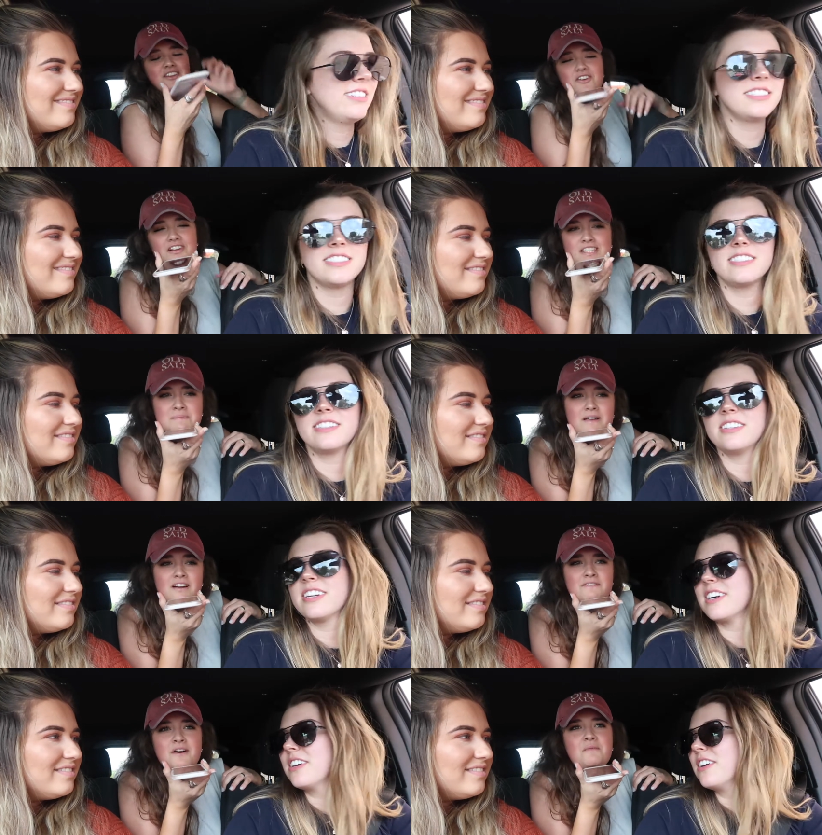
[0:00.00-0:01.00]
Speaker 1: You're on
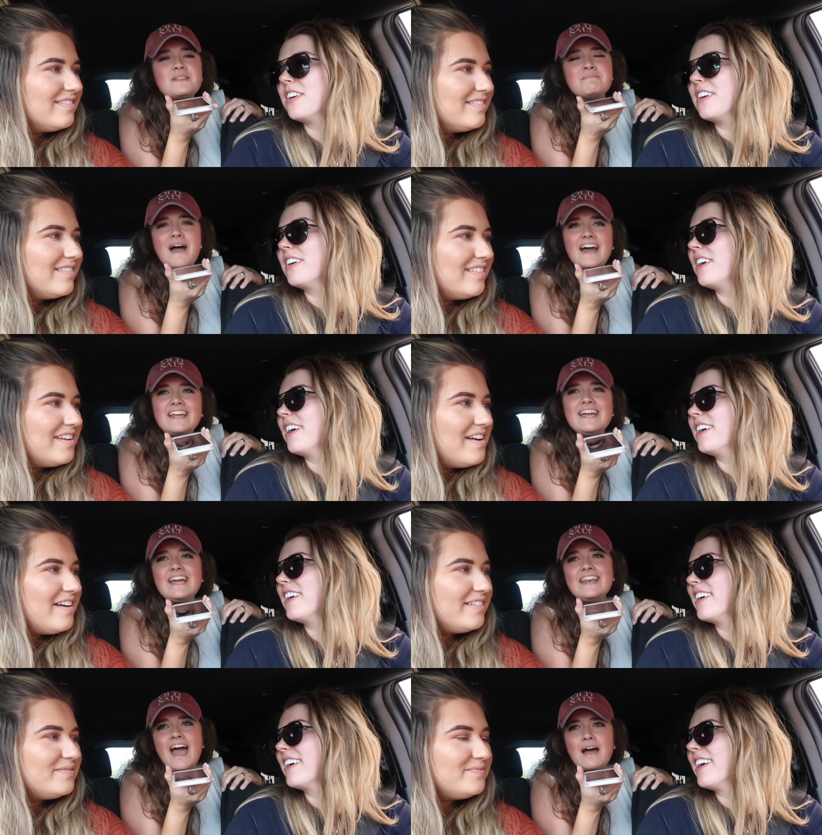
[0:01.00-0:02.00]
speakerphone with Maddie
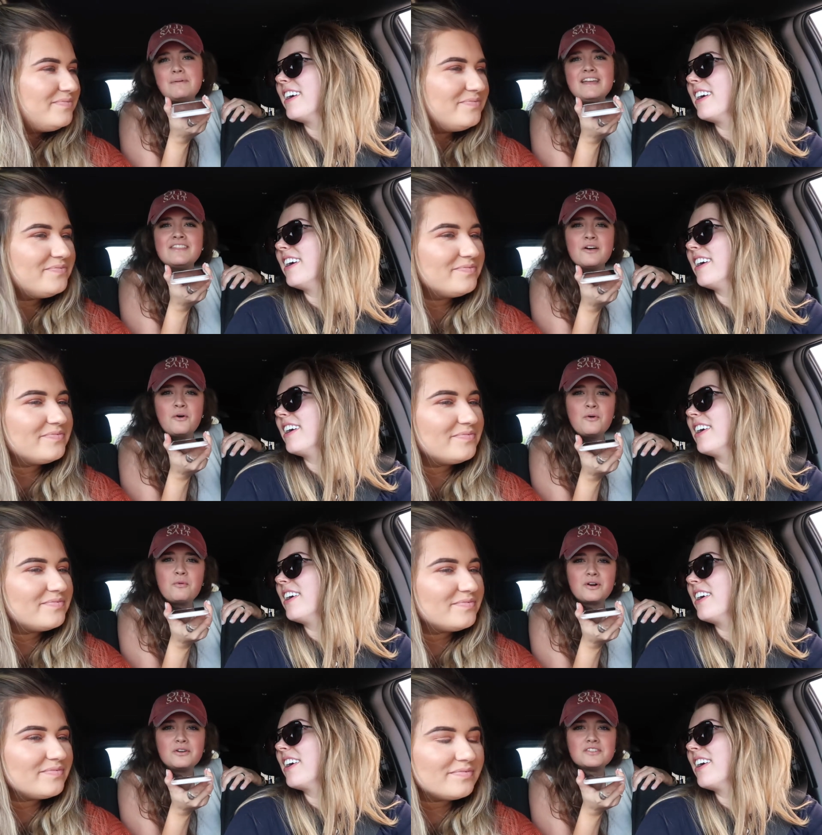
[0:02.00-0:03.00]
and Abby and the whole
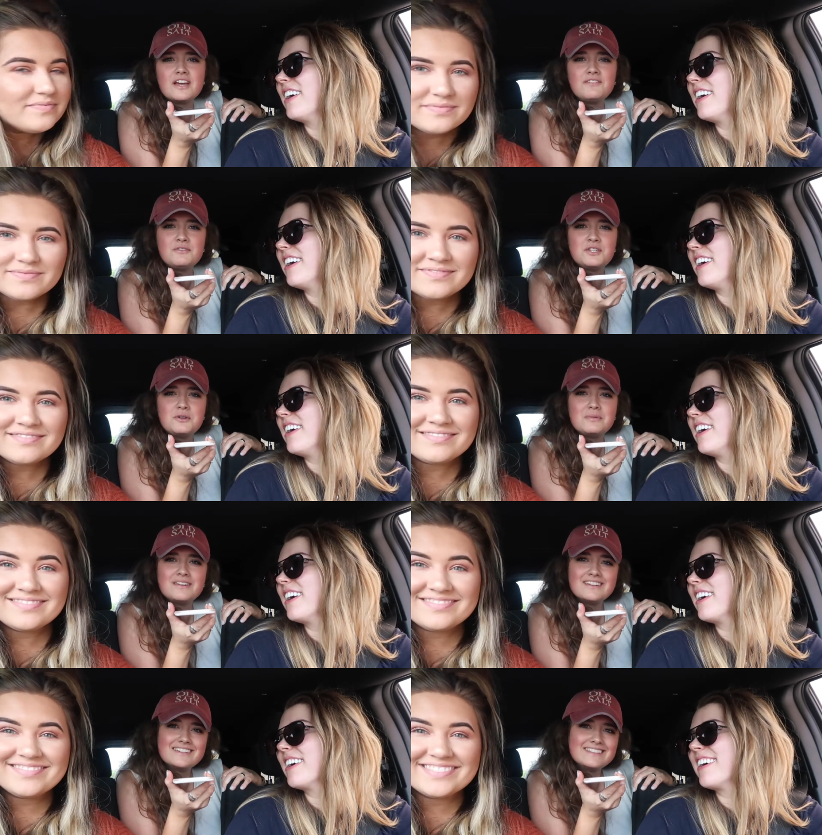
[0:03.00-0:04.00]
world of YouTube.
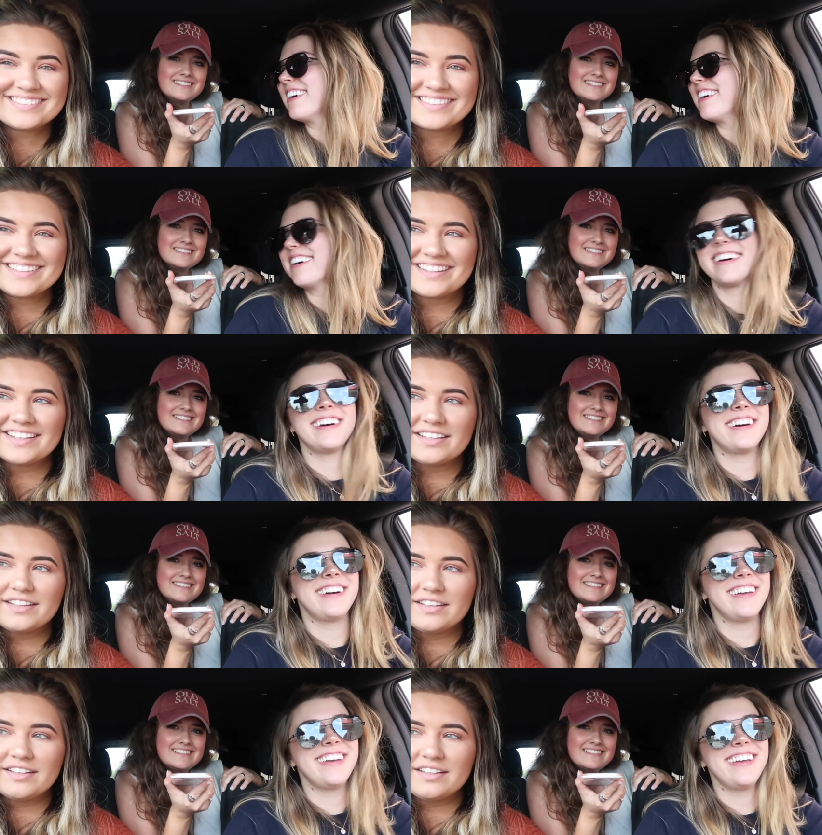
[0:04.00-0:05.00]

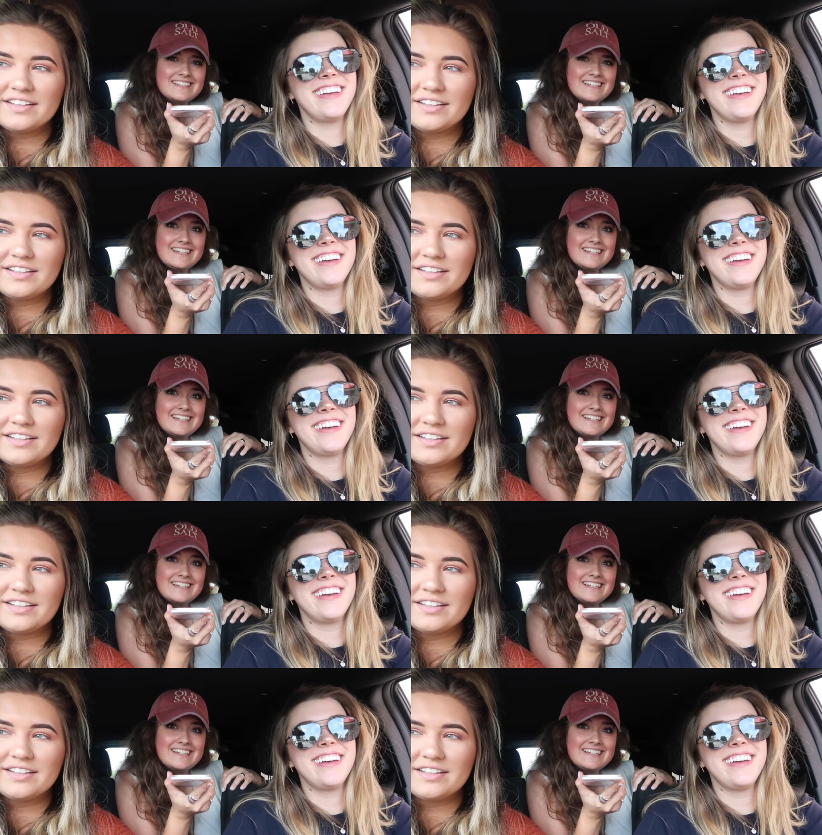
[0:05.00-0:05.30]
What?